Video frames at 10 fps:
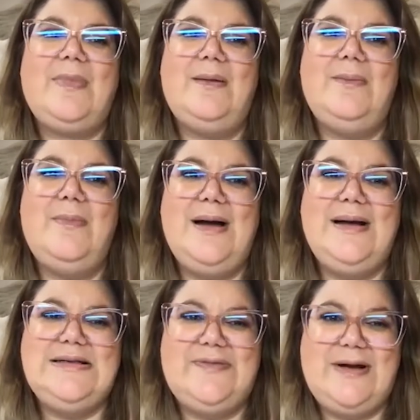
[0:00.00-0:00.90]
my
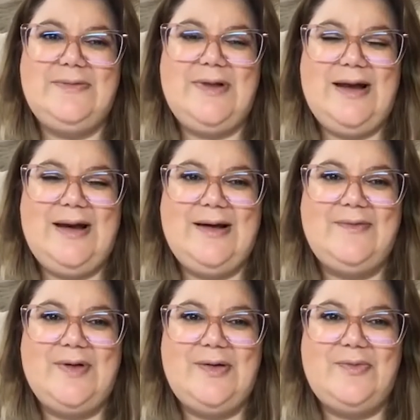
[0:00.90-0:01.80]
Divine Planning
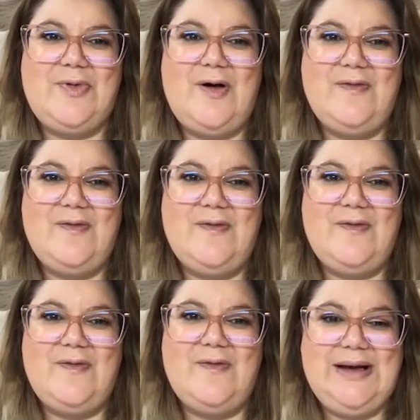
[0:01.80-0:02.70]
Abundant Profits
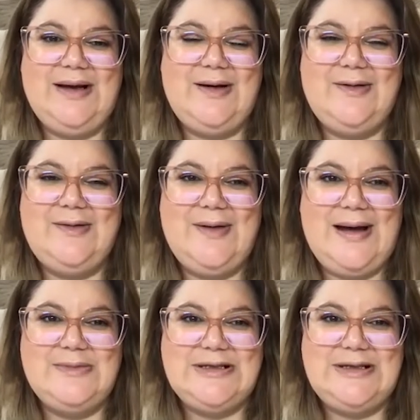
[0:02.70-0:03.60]
Academy.
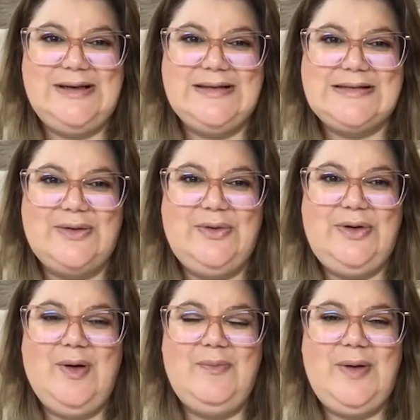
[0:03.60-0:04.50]
OMG. So
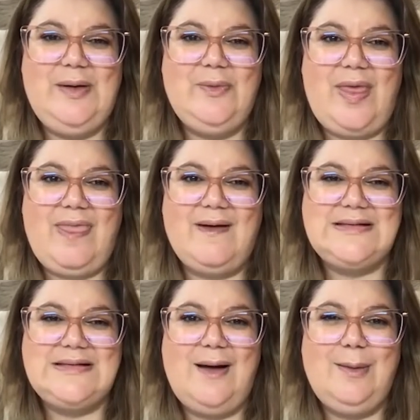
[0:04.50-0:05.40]
you have been with
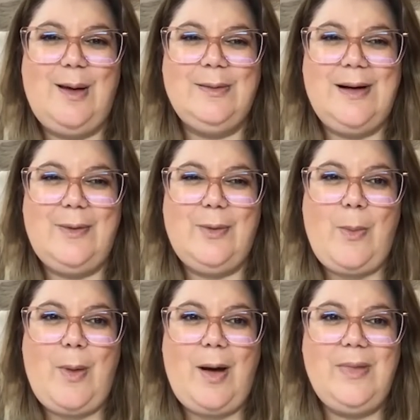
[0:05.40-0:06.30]
us how long now?
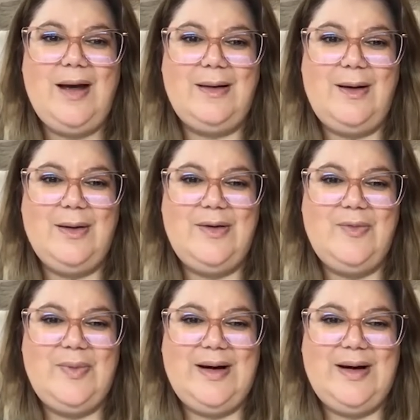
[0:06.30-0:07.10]
Remind me how long you've been